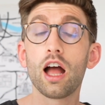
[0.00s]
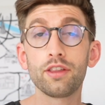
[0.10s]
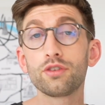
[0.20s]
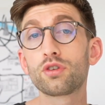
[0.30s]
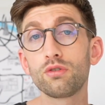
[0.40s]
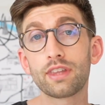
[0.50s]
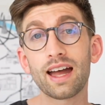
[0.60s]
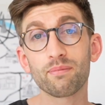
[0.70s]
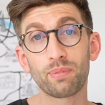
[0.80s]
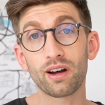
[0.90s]
And you do
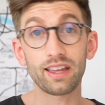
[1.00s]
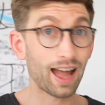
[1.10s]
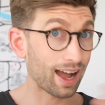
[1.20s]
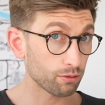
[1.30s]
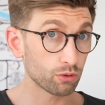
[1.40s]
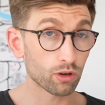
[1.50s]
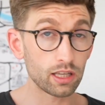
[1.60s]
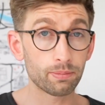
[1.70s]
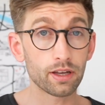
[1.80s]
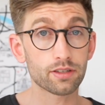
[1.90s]
that by how you write
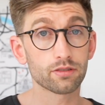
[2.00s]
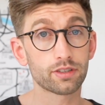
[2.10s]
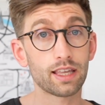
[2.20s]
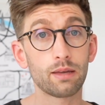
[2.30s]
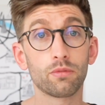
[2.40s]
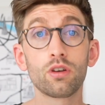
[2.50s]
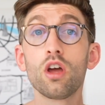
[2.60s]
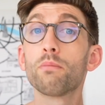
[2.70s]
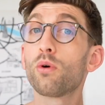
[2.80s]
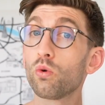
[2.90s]
your personal statement,
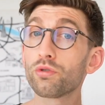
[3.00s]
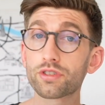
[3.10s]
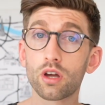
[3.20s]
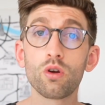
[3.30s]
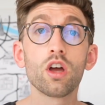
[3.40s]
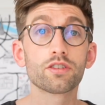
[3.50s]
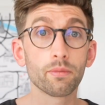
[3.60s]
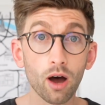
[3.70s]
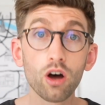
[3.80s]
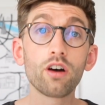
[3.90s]
but also some
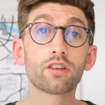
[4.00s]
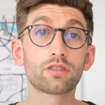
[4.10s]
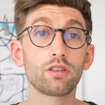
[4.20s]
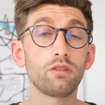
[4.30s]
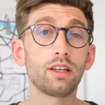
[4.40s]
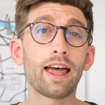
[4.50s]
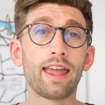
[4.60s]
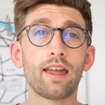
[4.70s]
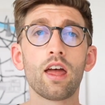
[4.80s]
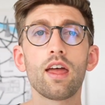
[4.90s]
hooks that you
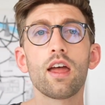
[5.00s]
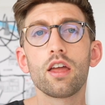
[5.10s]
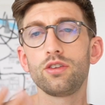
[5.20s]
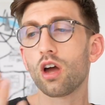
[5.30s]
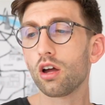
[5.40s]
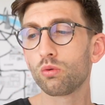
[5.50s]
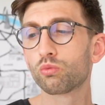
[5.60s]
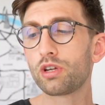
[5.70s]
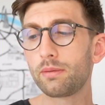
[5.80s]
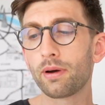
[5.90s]
lay. I will
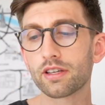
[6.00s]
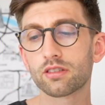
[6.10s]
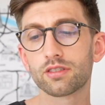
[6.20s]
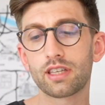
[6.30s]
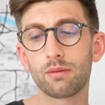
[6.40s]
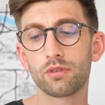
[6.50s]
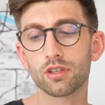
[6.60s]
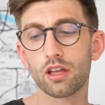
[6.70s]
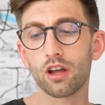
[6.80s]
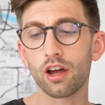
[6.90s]
read personal statements
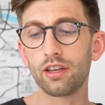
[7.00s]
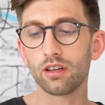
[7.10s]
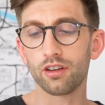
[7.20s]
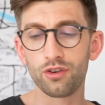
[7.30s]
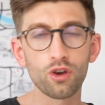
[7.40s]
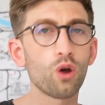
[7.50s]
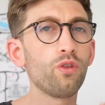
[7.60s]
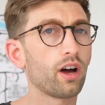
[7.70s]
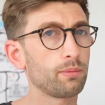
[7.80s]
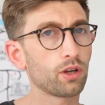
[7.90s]
and I know
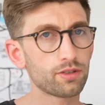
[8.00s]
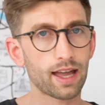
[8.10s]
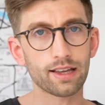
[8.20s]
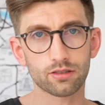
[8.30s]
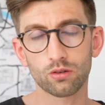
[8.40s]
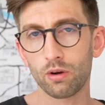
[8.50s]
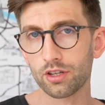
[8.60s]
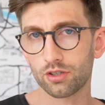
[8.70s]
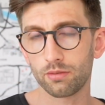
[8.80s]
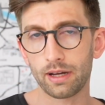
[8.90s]
that I'm going to ask a
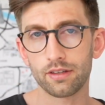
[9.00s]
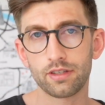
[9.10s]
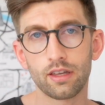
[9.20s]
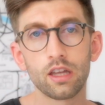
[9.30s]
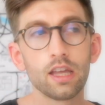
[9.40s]
question about it.